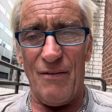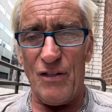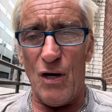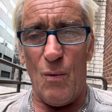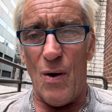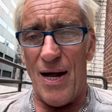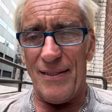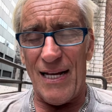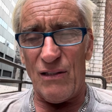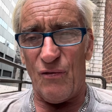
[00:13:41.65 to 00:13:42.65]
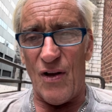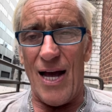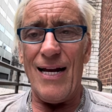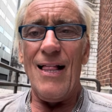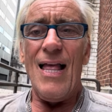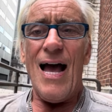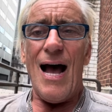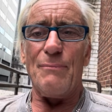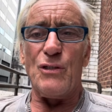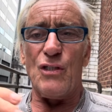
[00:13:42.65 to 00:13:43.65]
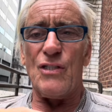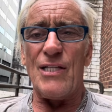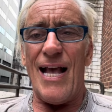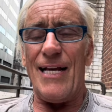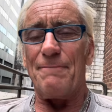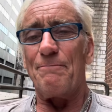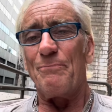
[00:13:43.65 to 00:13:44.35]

If you don't want it, that's fine. I'm just saying,